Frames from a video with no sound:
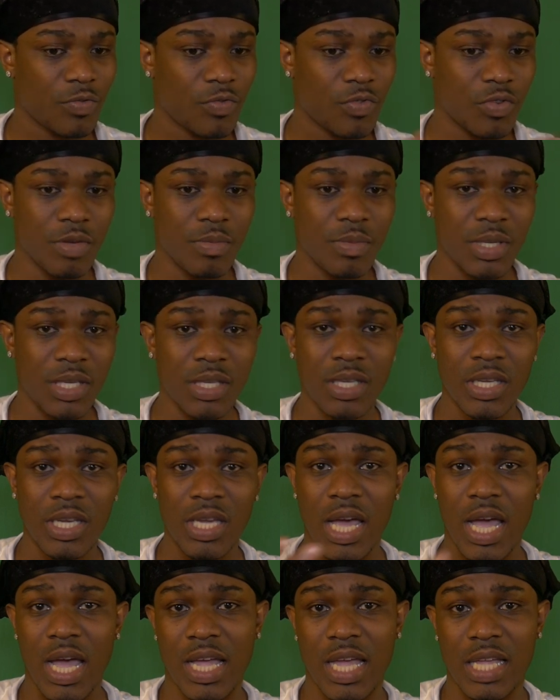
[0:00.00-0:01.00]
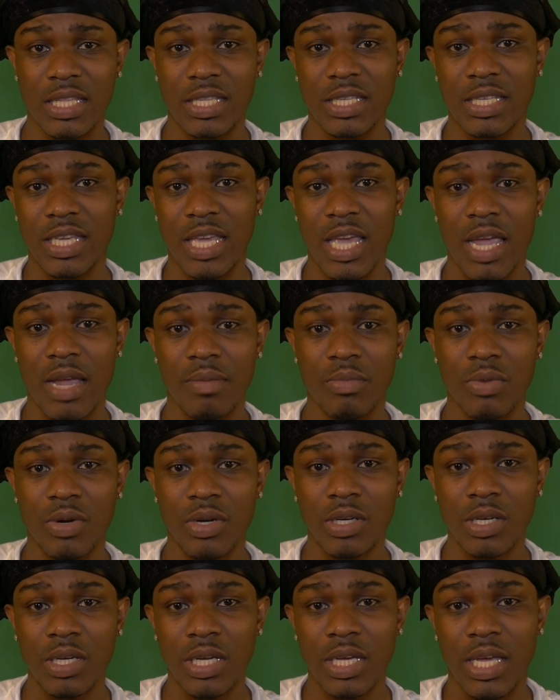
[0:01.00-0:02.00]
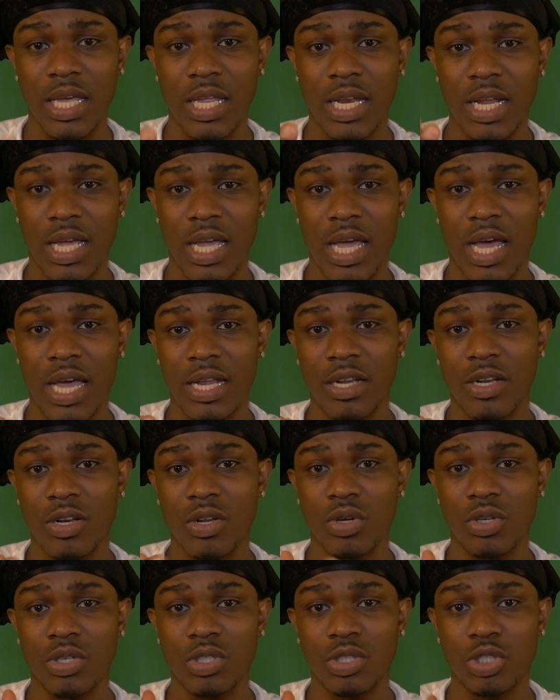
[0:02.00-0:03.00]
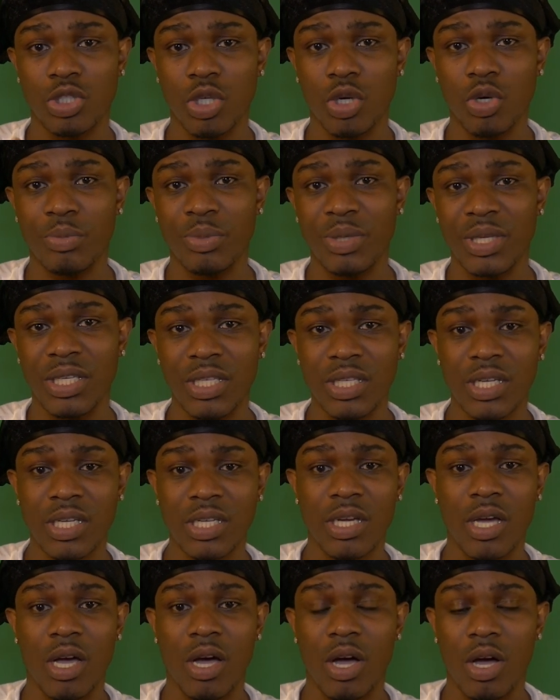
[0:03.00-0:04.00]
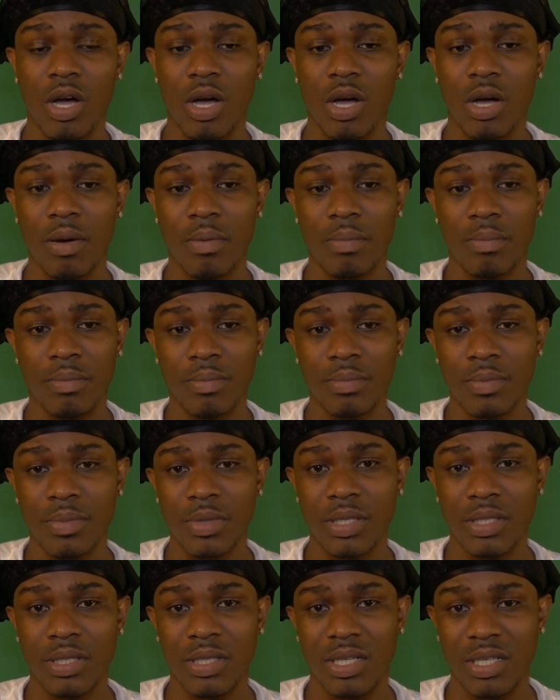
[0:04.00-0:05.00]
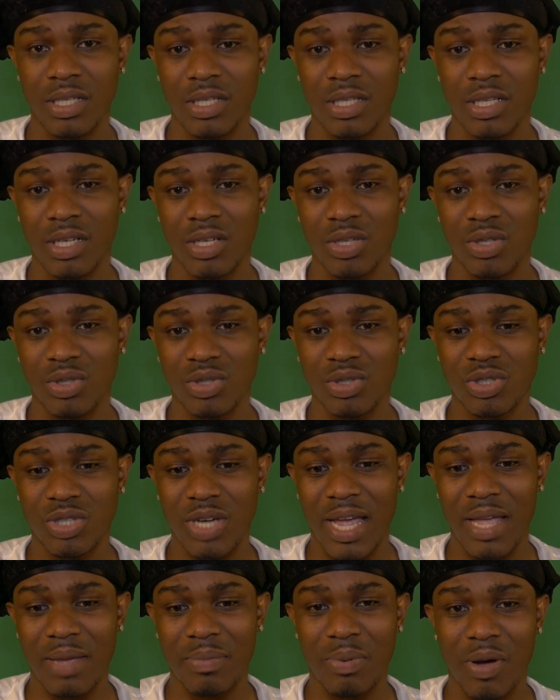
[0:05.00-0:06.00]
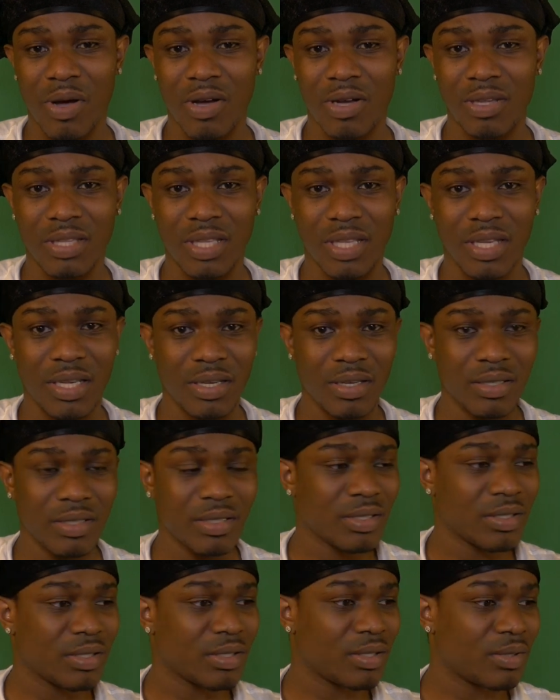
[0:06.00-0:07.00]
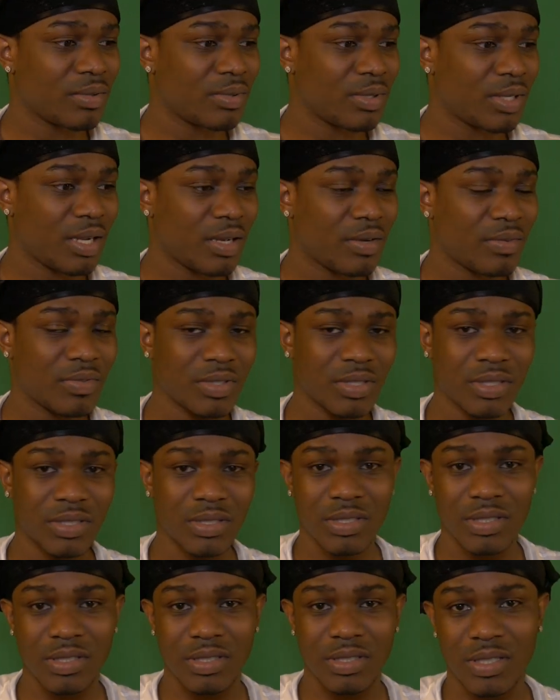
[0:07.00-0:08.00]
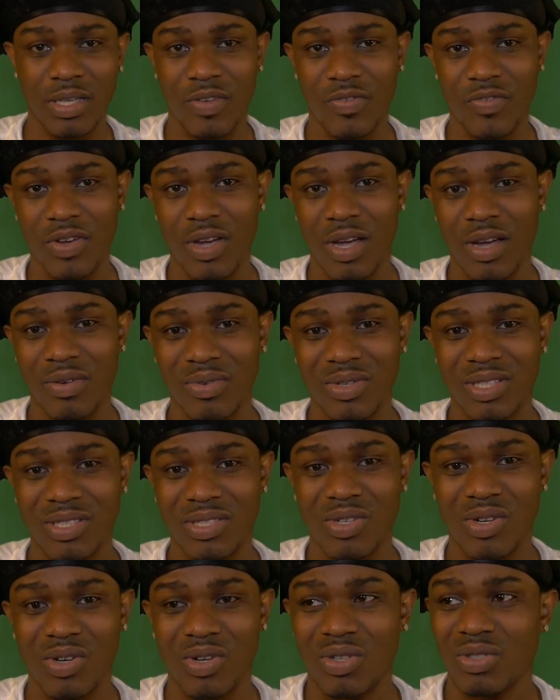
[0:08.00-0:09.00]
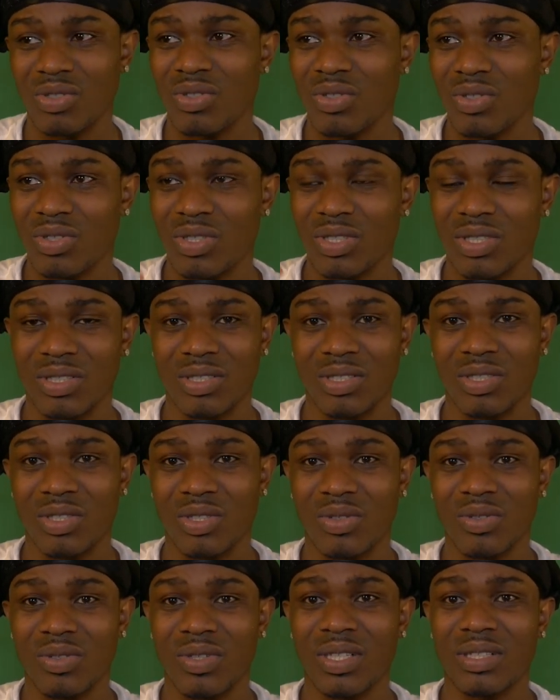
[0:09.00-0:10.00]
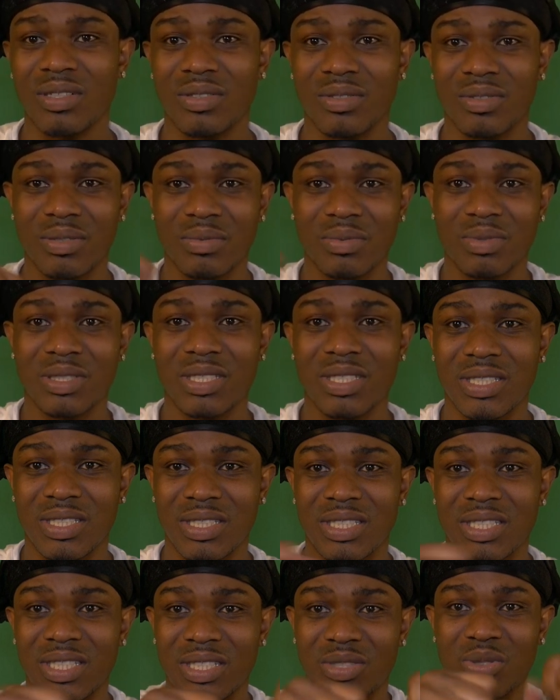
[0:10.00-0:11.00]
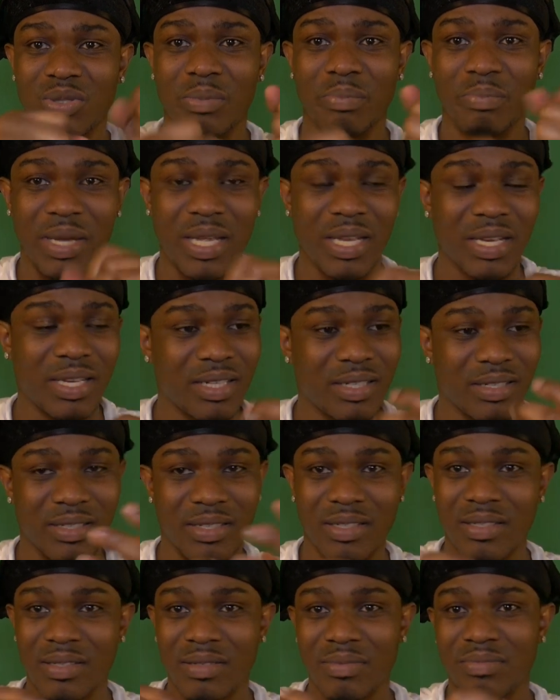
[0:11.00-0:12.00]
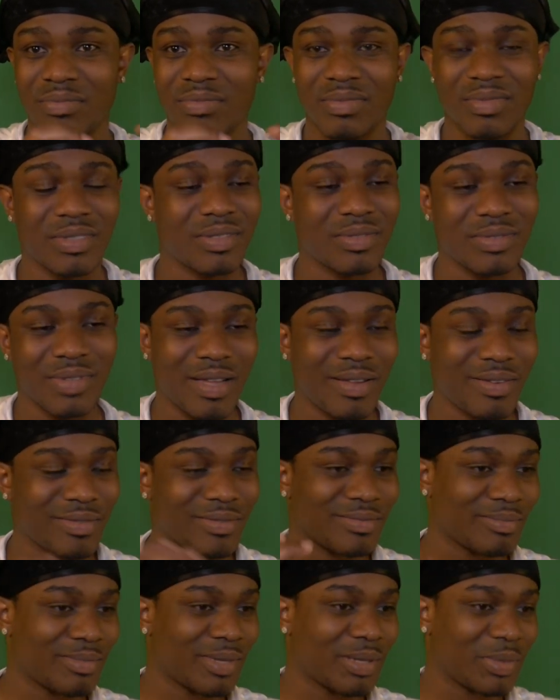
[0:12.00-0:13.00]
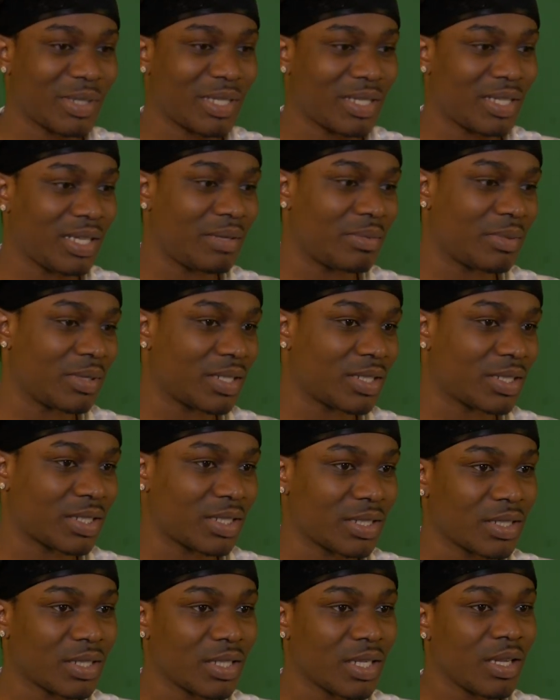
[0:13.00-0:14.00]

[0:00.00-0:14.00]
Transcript: Feel me? I got the camera and I got it on the Joby, um, the the little tripod thing or whatever. I forgot what it's called. You know, the, the gorilla grip shit. This shit you could bend in. I don't remember the name of that shit.